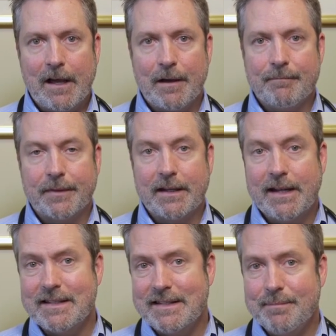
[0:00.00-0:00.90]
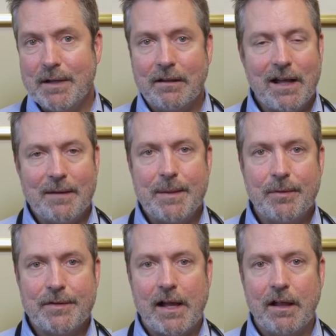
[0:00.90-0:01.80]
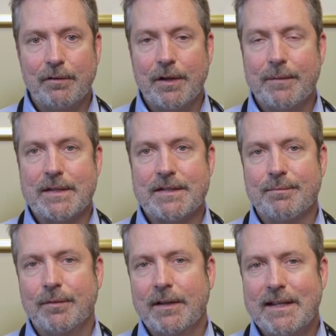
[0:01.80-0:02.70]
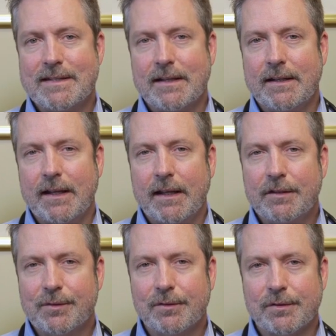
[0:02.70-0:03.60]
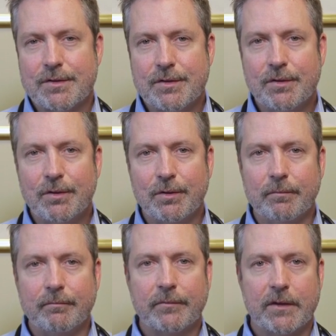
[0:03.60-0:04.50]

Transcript: Um, the next step in a lot of people's algorithm is to place an enteral tube.